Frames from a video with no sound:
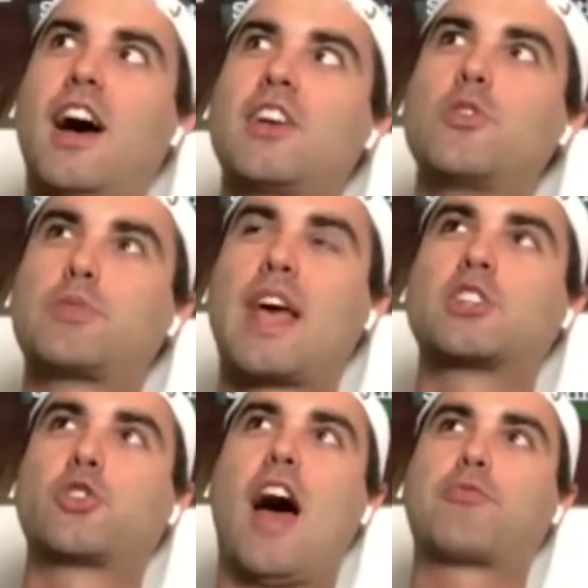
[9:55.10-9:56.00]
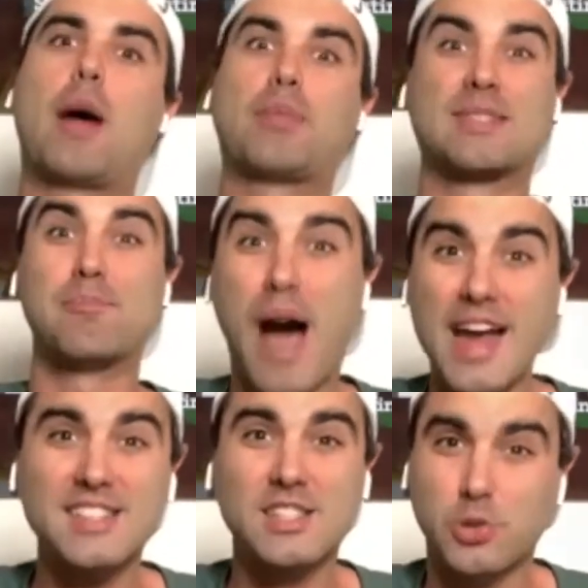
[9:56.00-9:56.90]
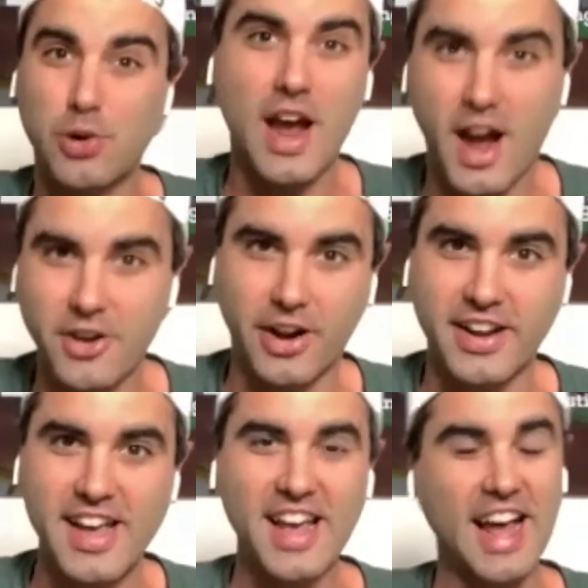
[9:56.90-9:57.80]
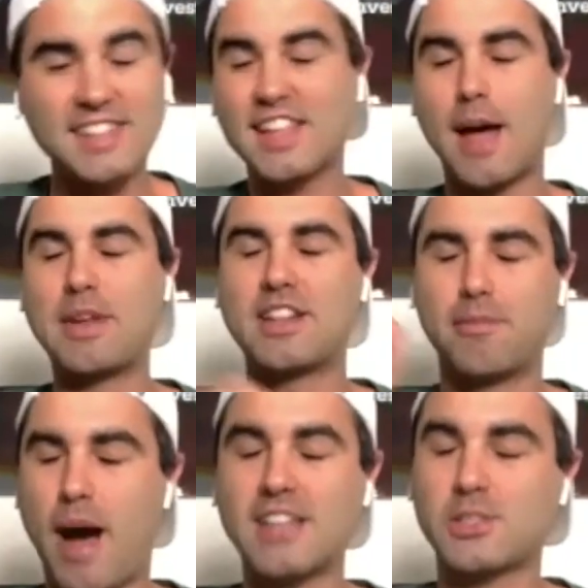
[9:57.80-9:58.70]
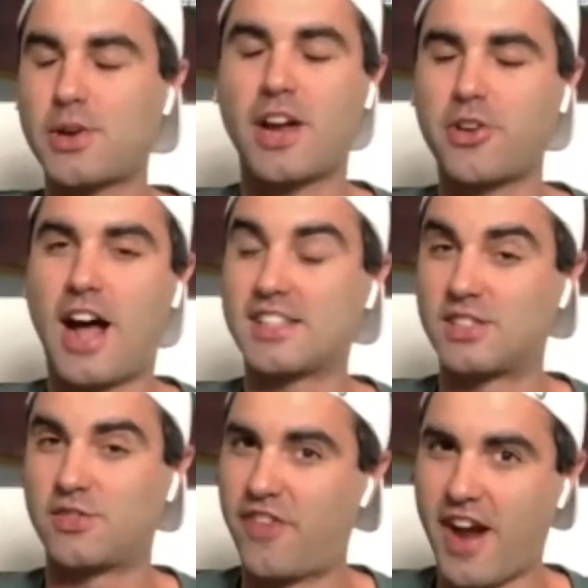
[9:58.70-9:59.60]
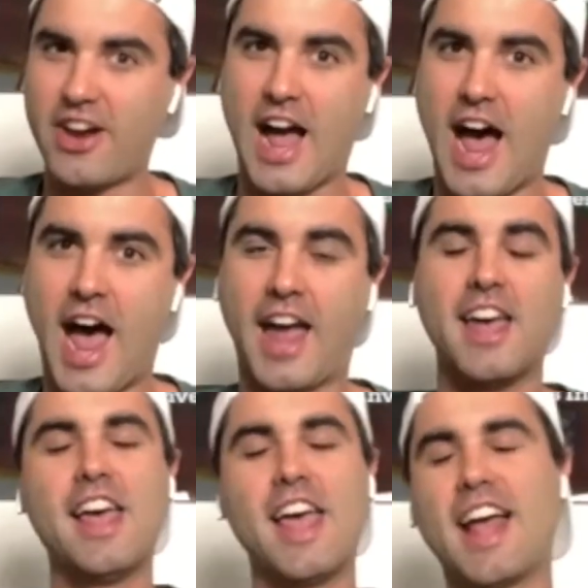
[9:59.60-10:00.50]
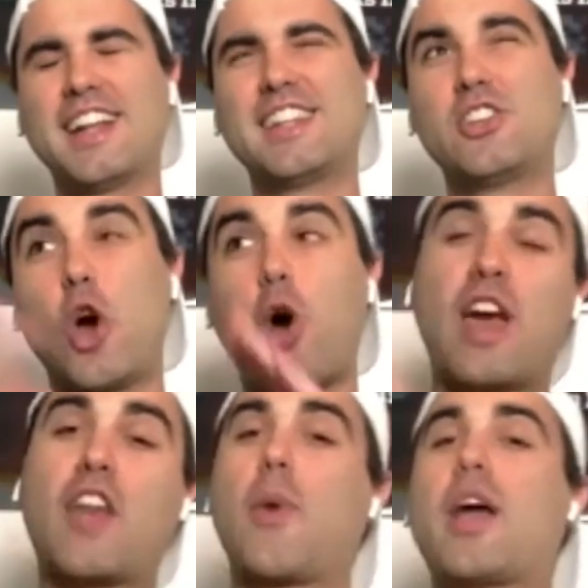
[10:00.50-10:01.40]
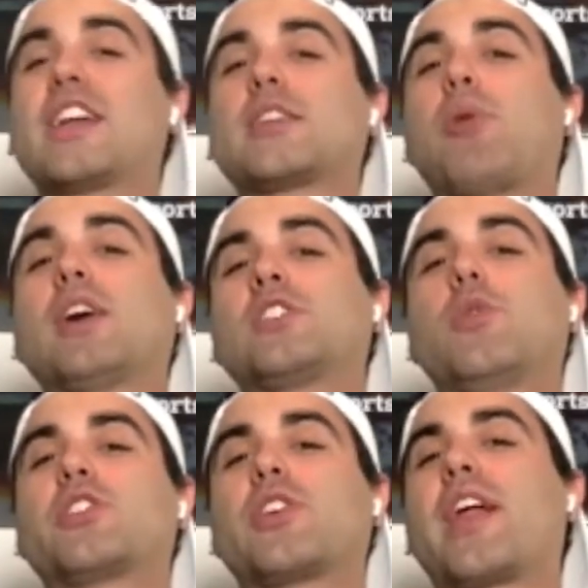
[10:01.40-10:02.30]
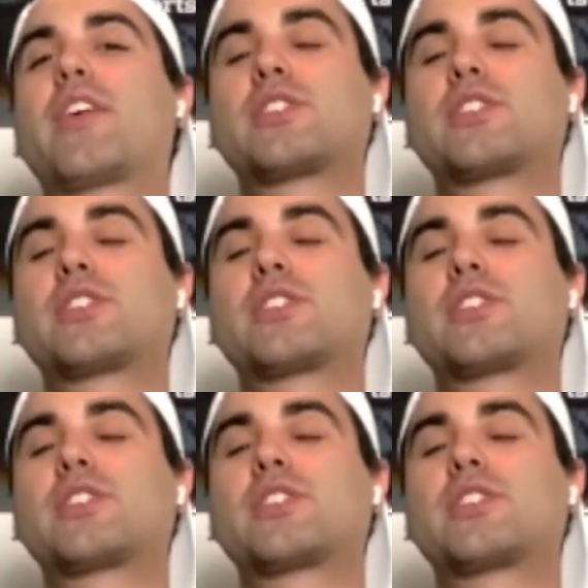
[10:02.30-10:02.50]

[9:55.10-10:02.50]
you take a draft prop that's -300. That's, I mean, -300 odds is very high. and you go the other way. You get the plus 200 on the other